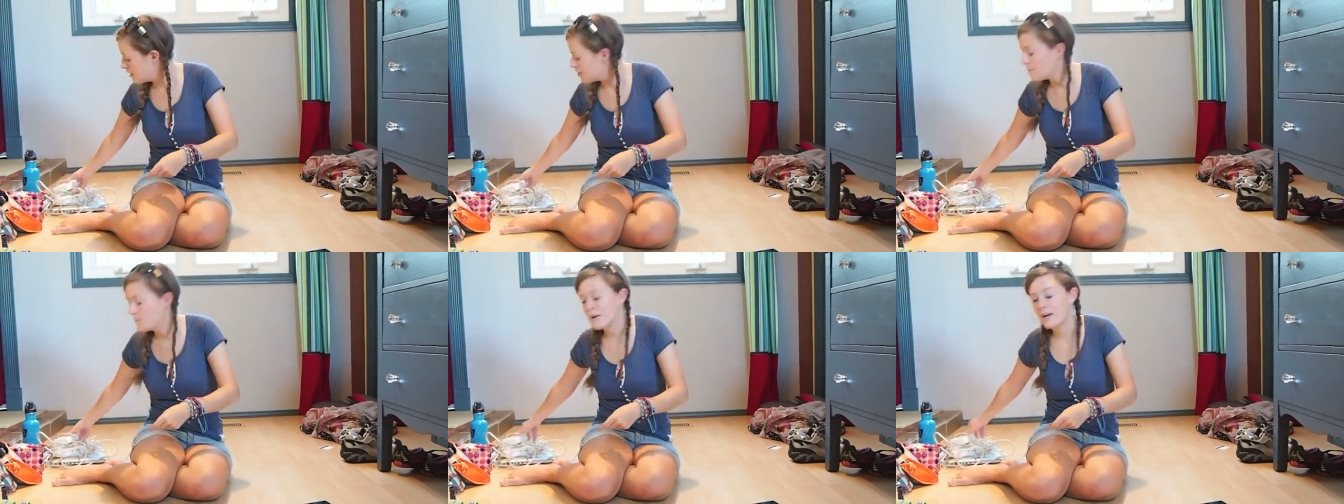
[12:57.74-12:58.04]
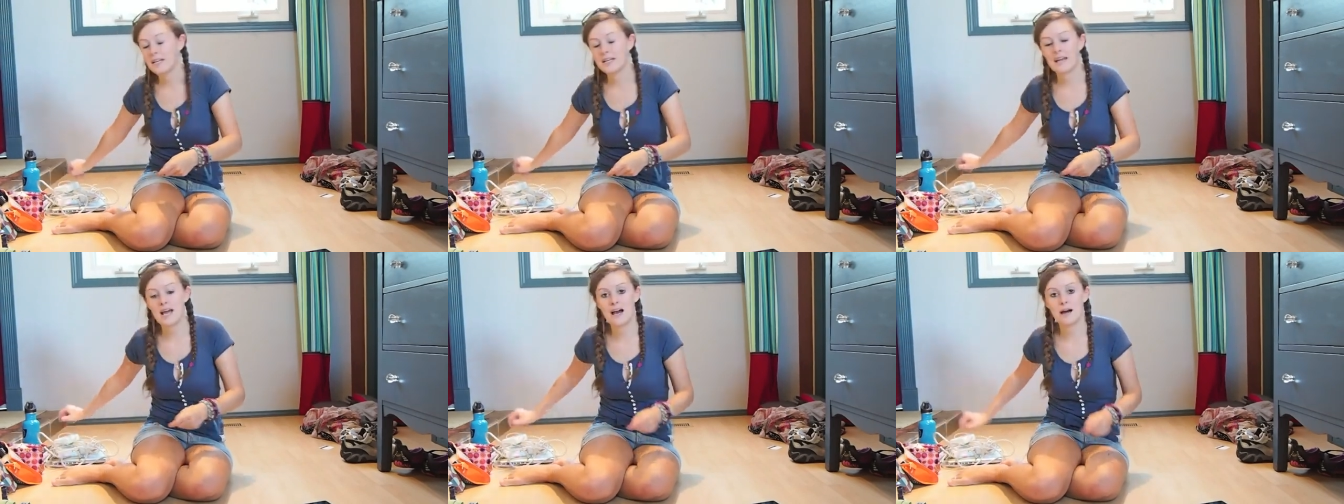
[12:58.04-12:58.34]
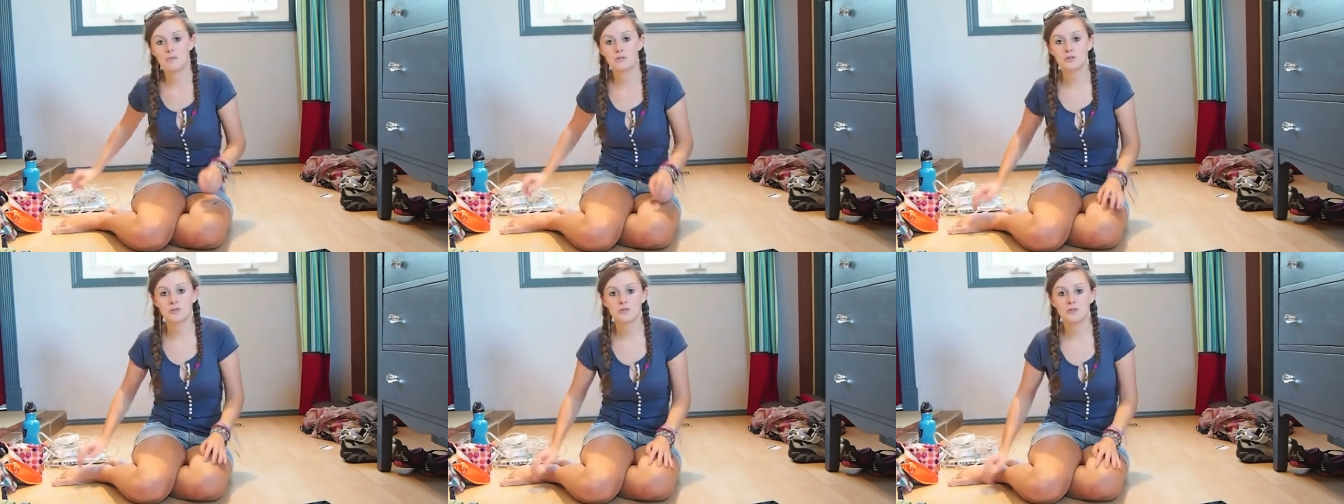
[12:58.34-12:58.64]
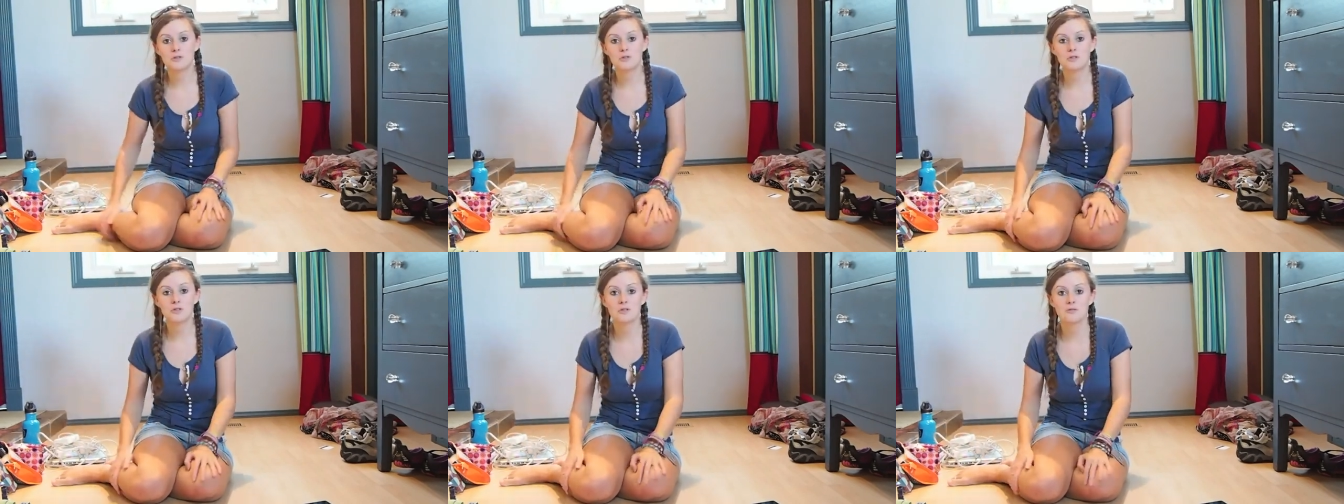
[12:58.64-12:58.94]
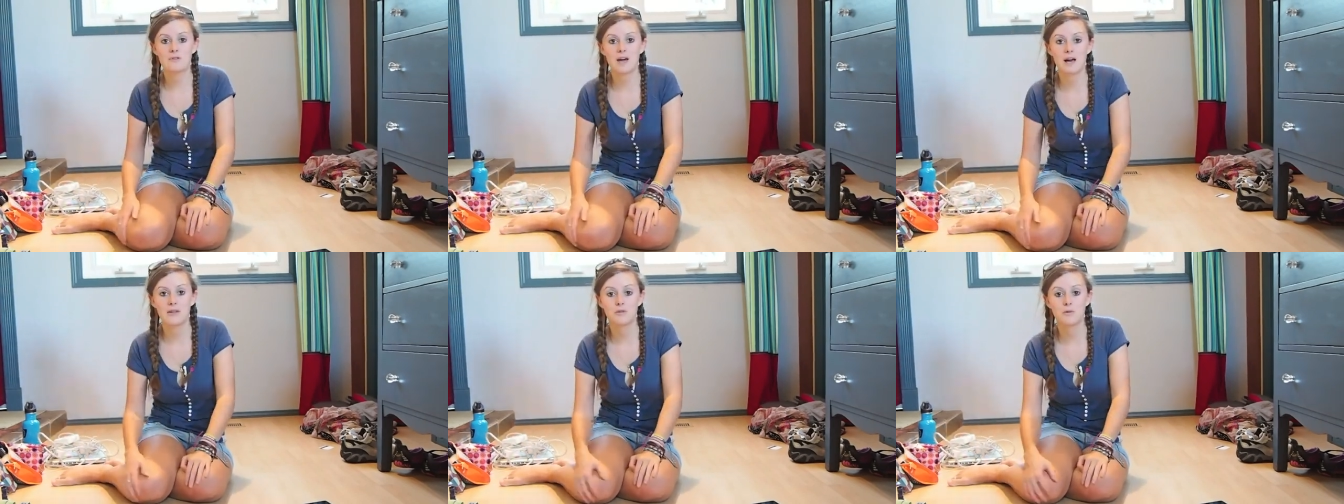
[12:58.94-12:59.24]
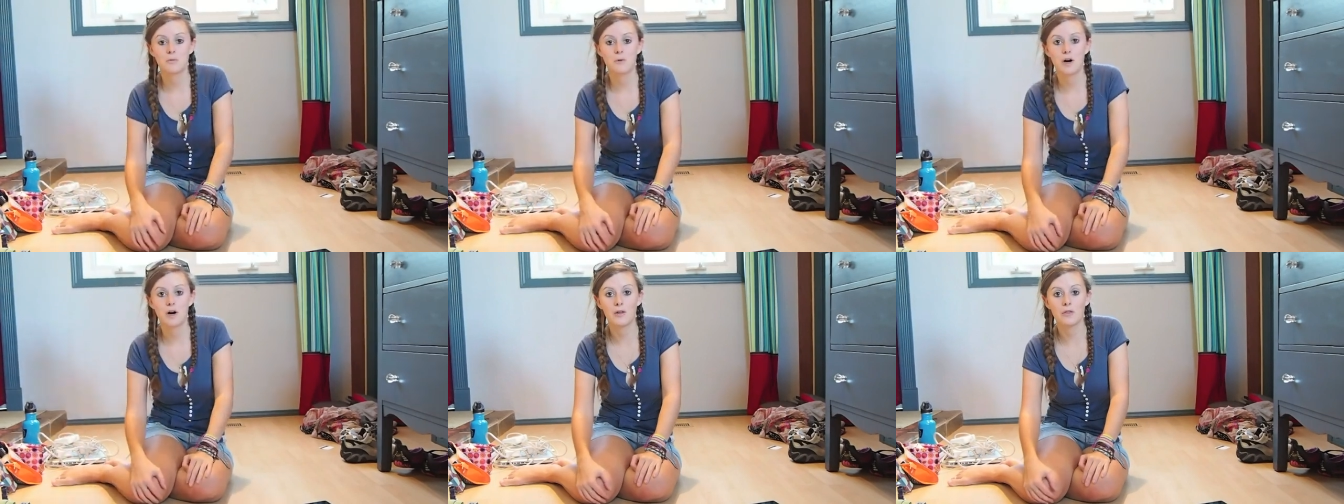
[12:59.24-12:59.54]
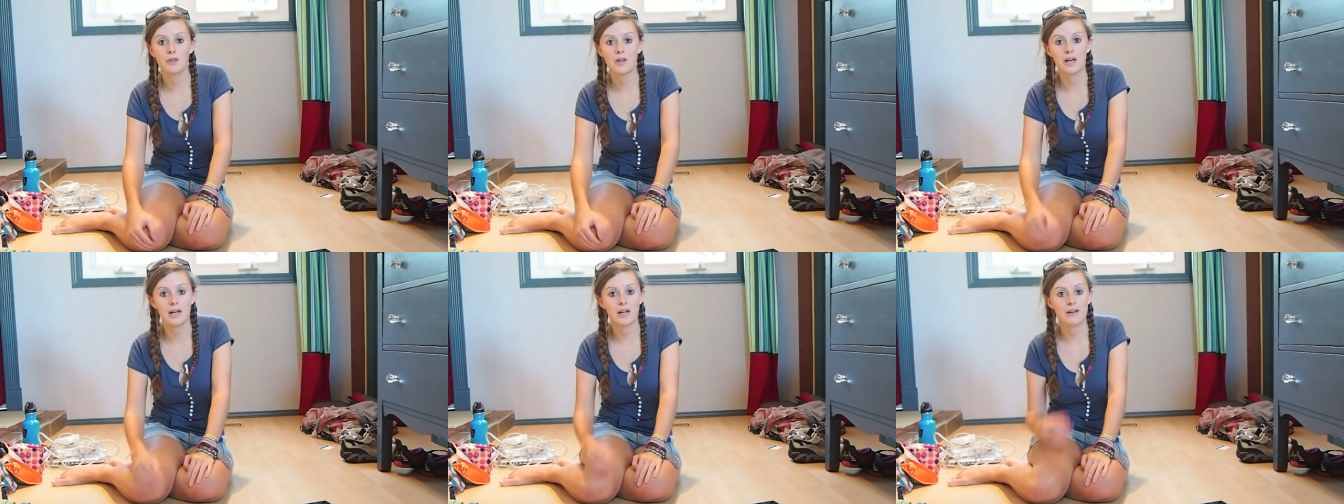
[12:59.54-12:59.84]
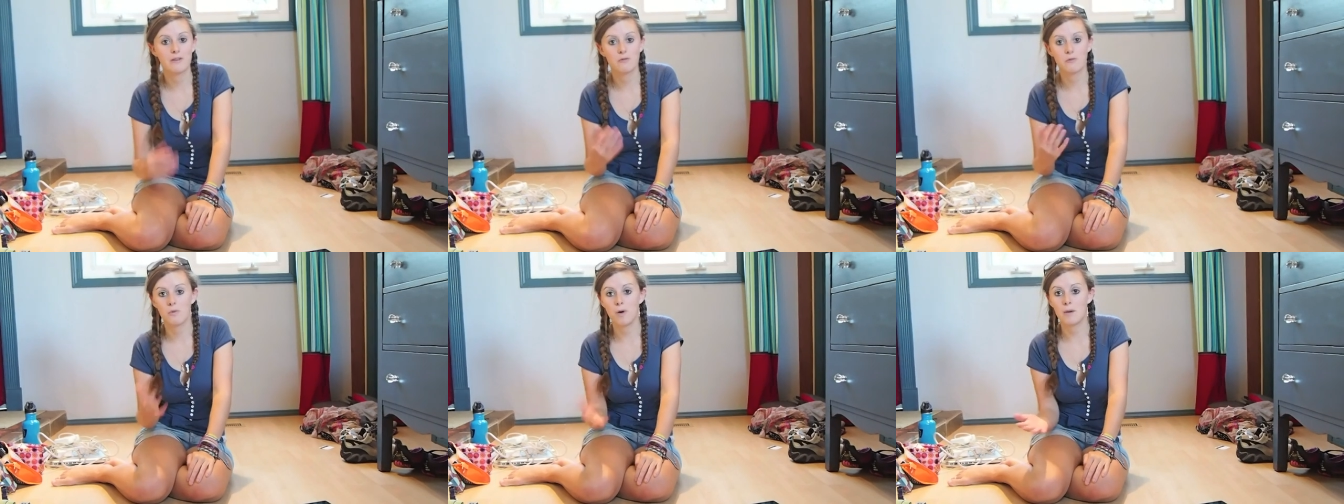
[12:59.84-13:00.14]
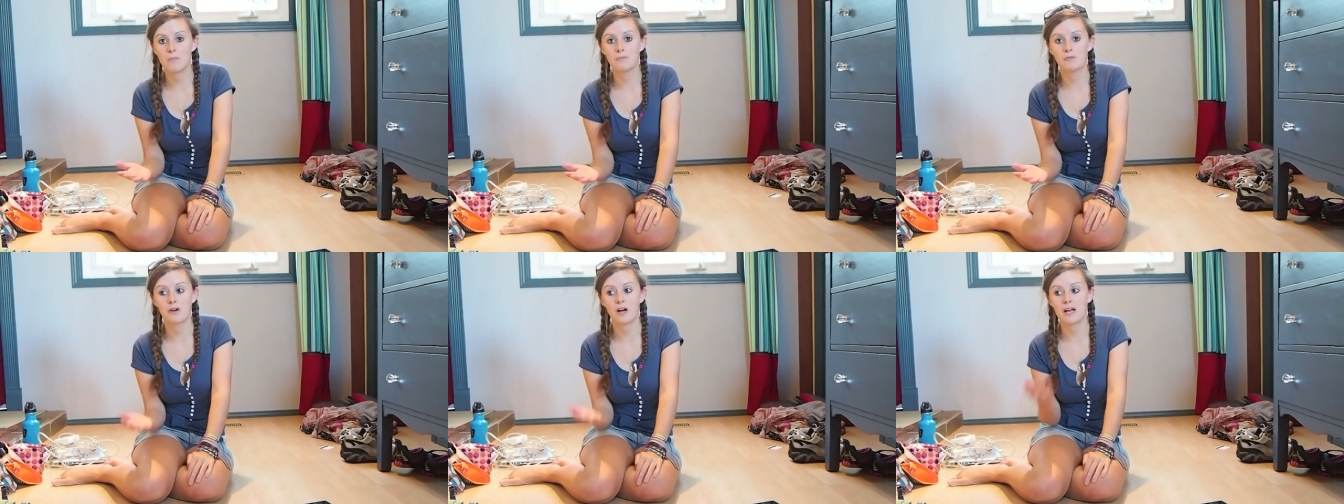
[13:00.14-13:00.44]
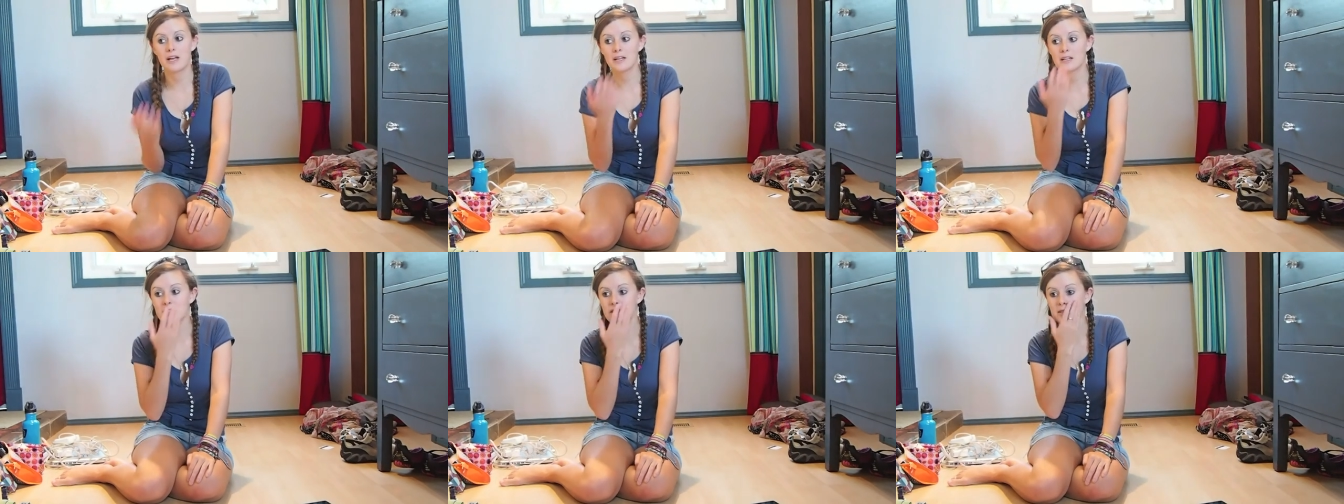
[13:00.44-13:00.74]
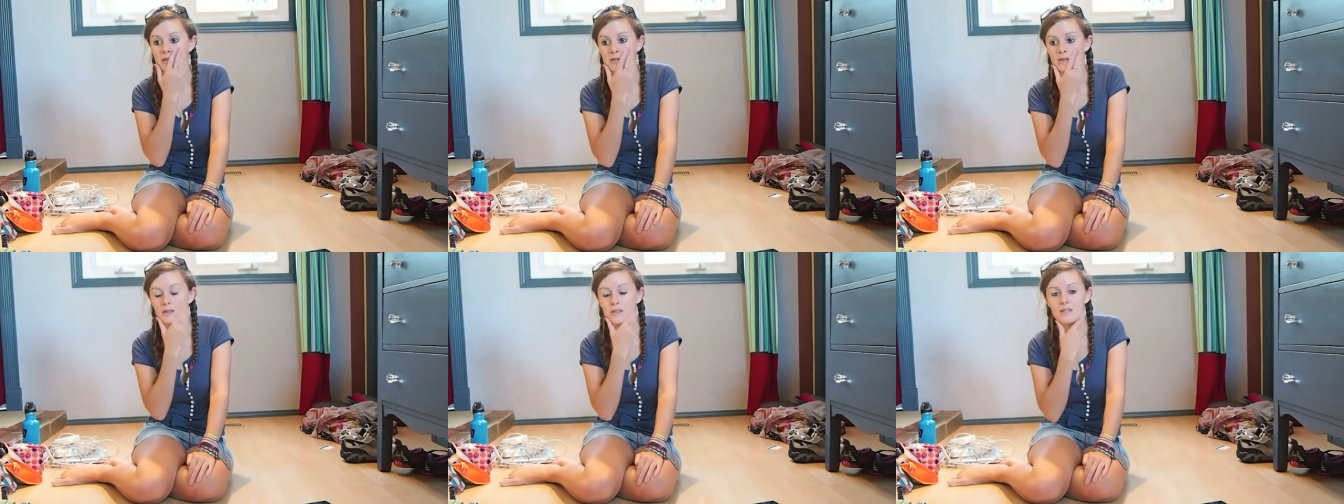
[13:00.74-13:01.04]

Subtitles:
many Apple stores around the world, that if one breaks,